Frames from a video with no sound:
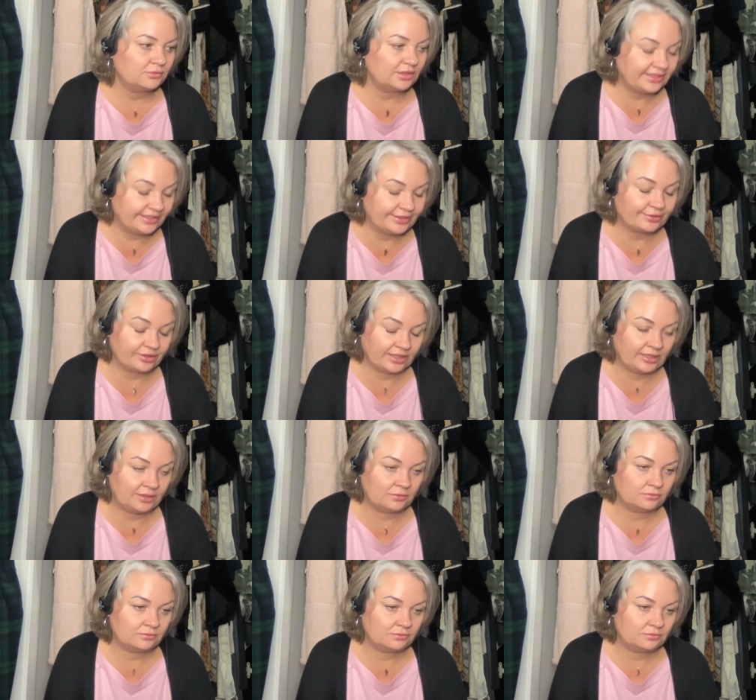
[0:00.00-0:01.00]

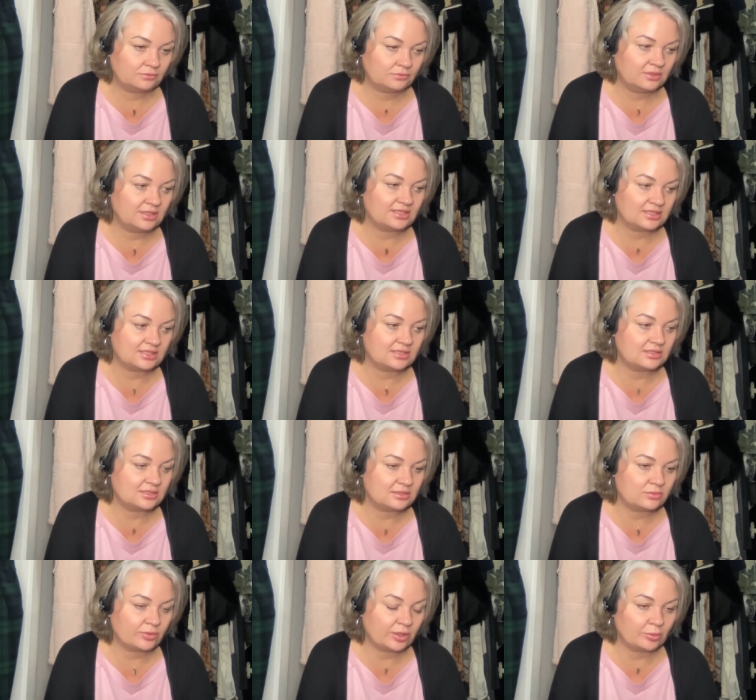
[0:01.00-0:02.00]
Literally, this
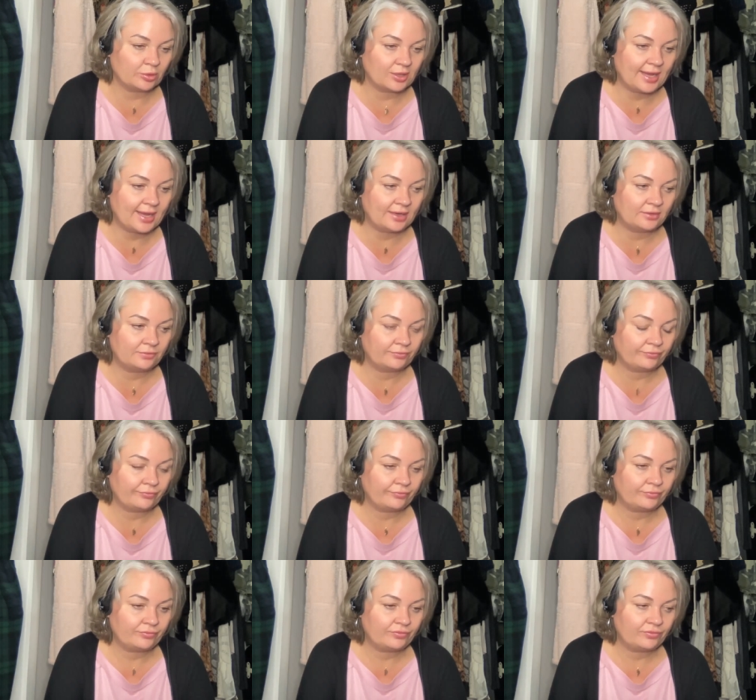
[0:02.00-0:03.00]
is where we're at.
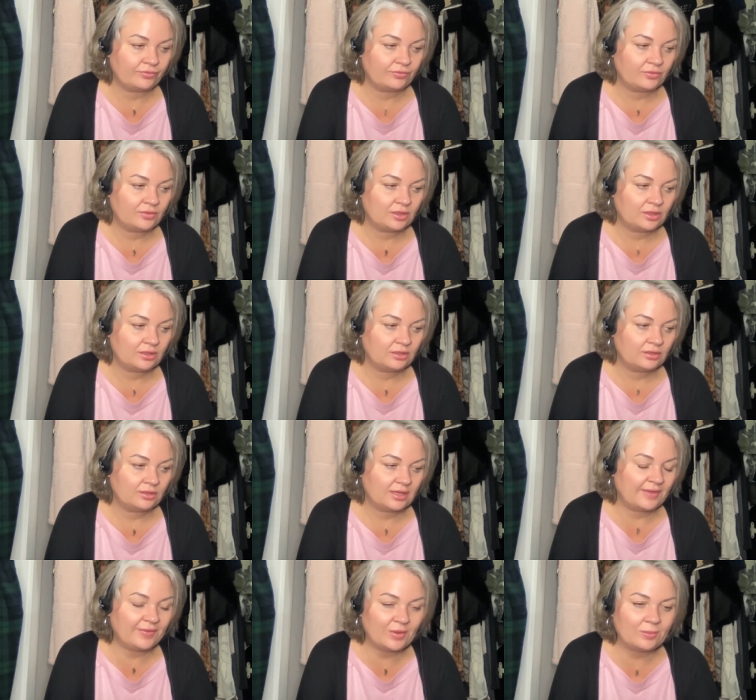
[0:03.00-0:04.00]

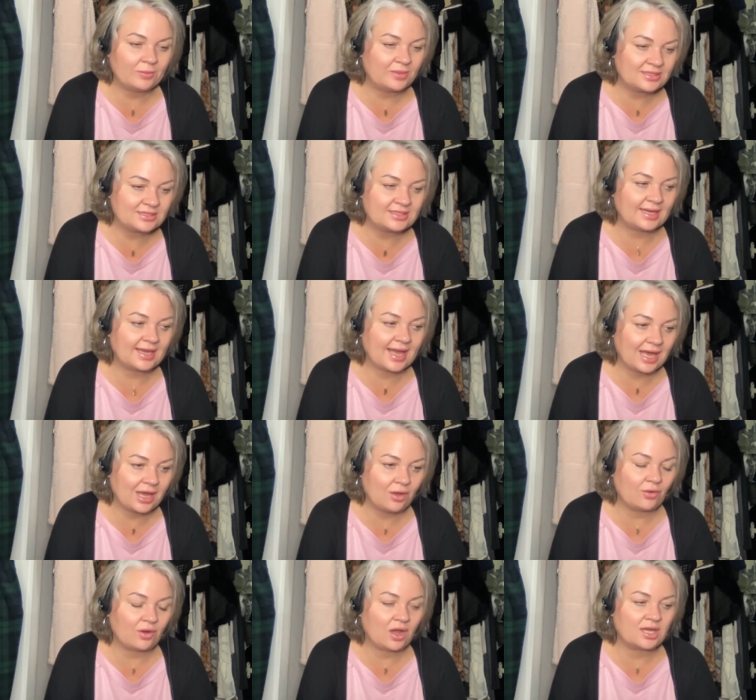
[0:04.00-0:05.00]
And they're missing
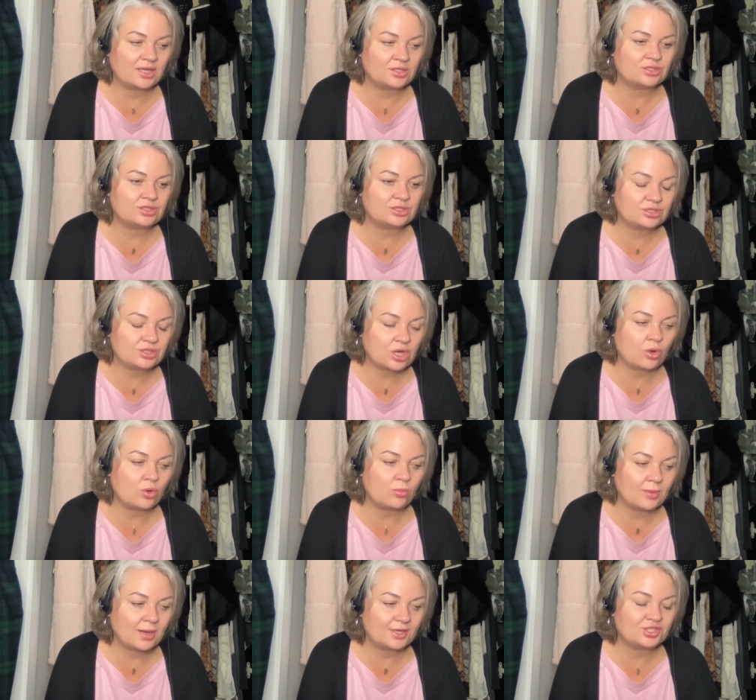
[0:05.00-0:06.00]
out on
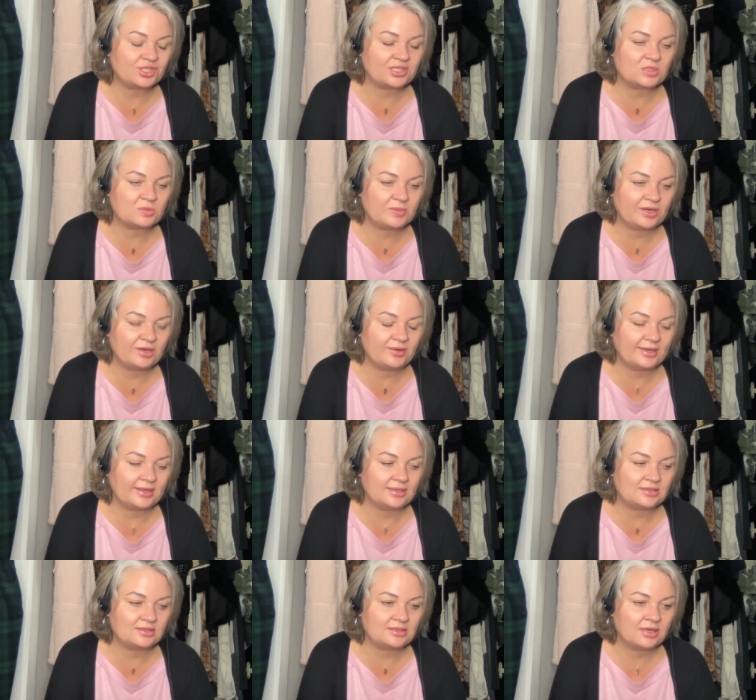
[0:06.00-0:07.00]
so much
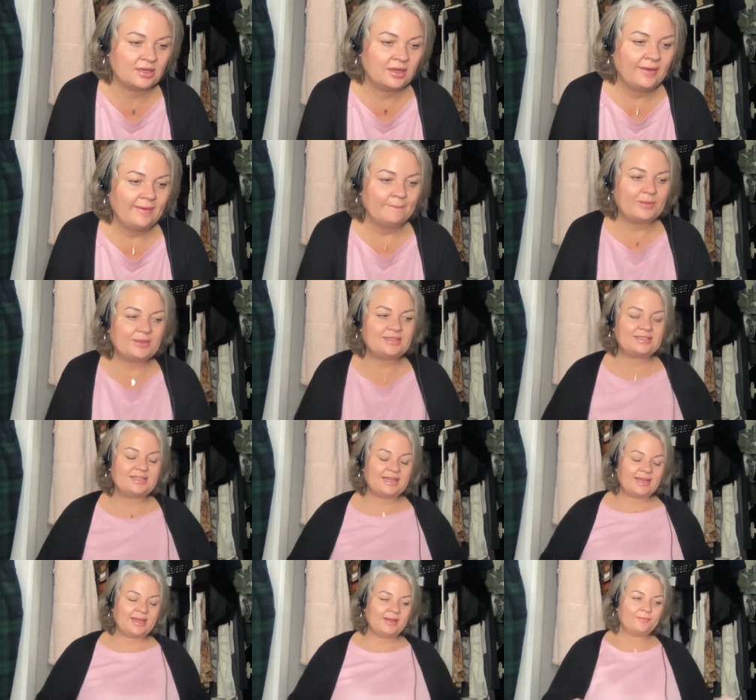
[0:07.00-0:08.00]
experience. But
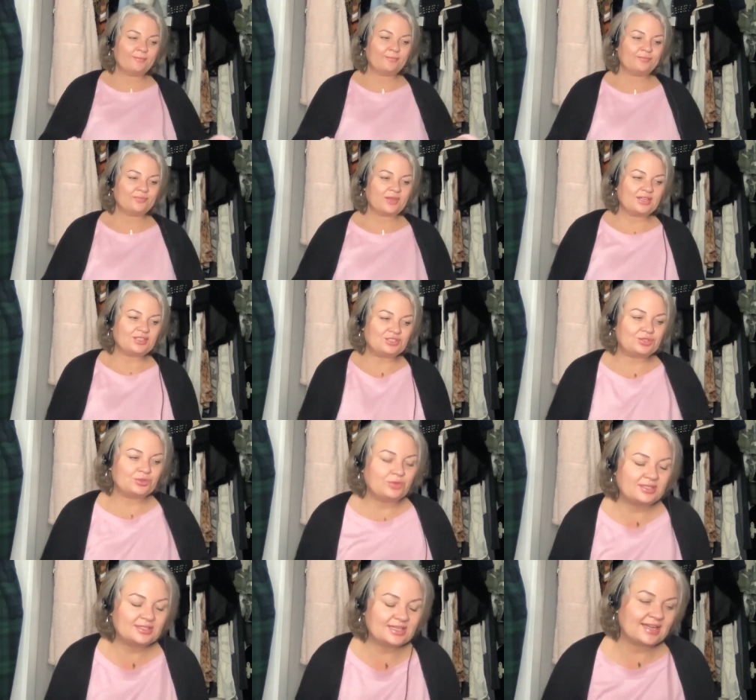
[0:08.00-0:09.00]
see, as
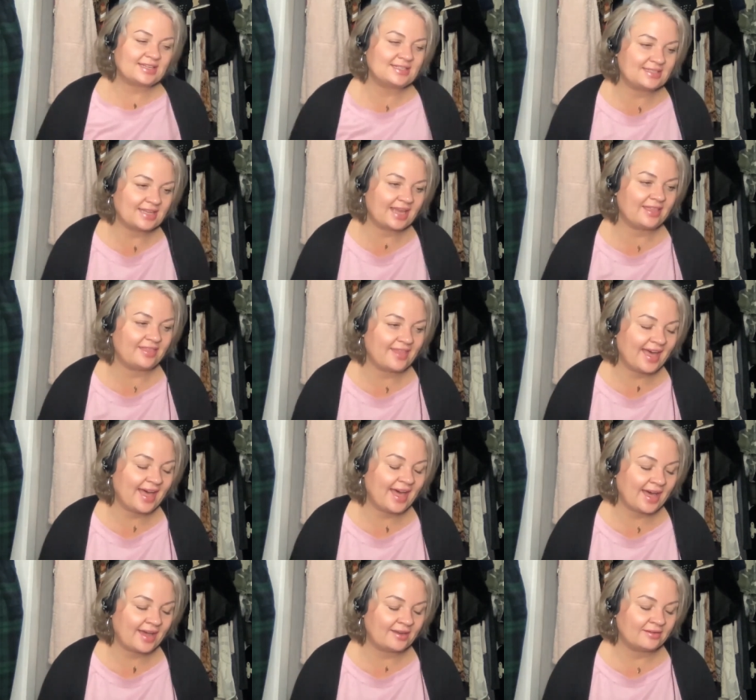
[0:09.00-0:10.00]
soon as I say
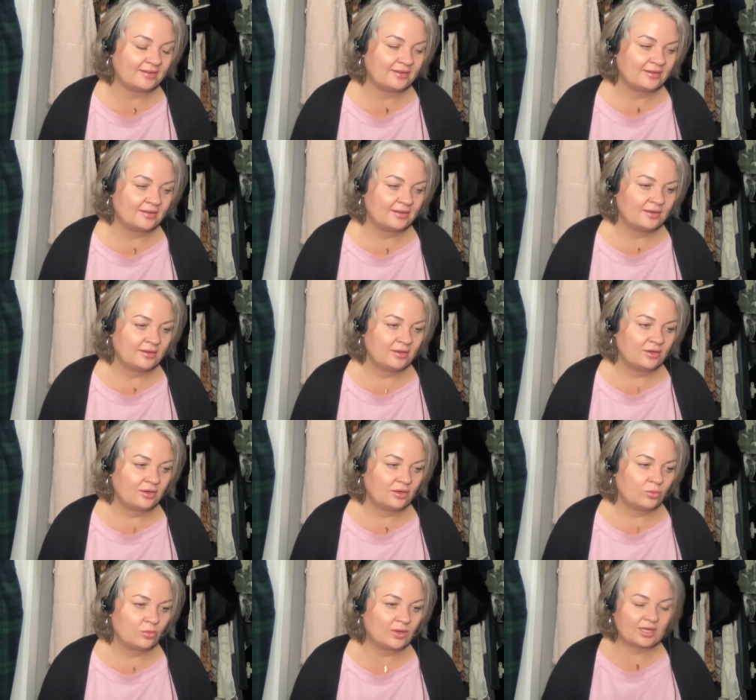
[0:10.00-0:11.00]
that,
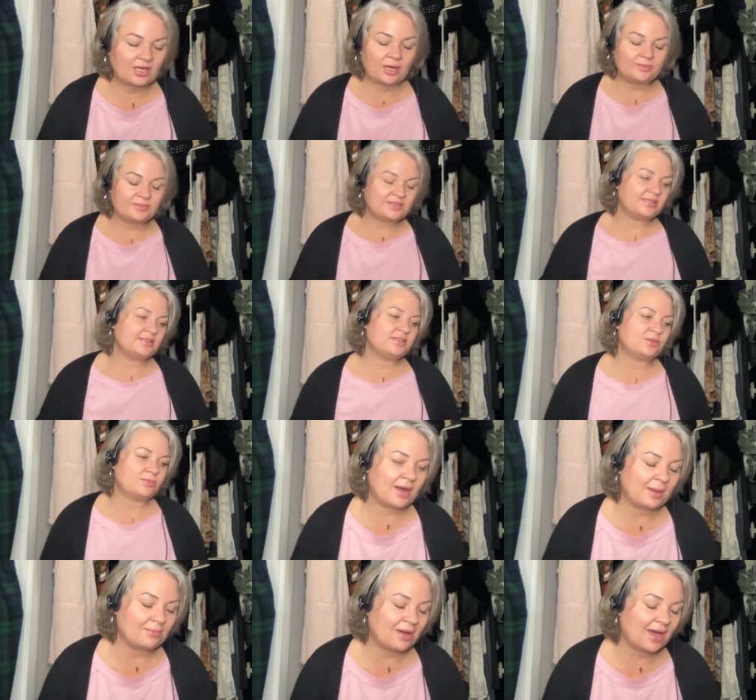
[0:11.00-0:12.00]
what comes into my